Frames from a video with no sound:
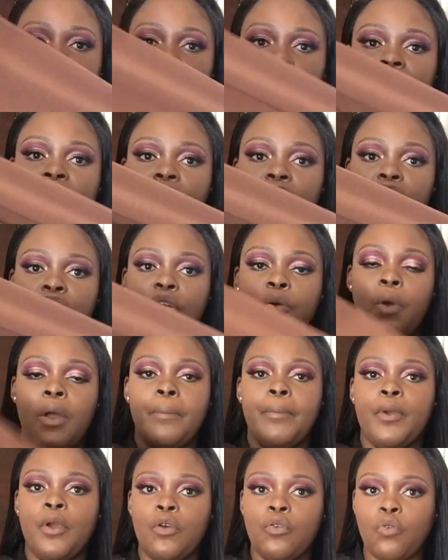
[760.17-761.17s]
It's a new
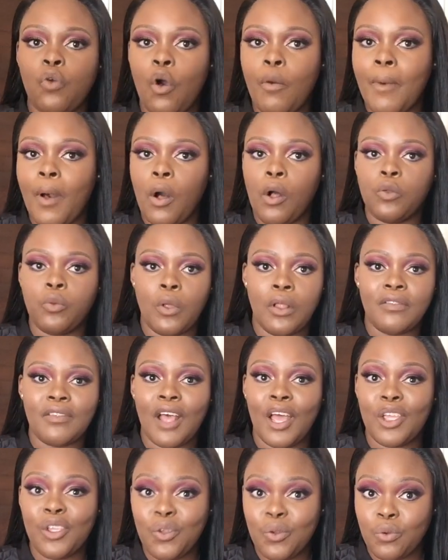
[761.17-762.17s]
one because all my old ones
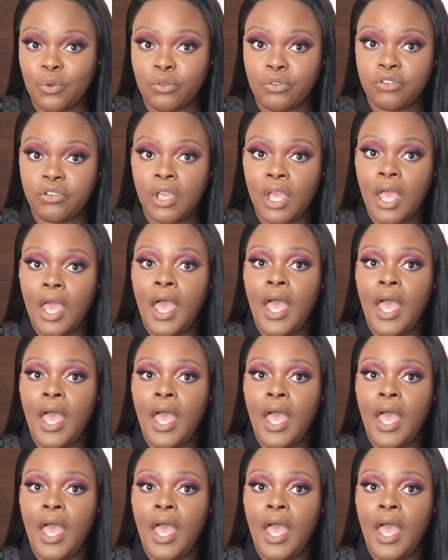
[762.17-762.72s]
are huge.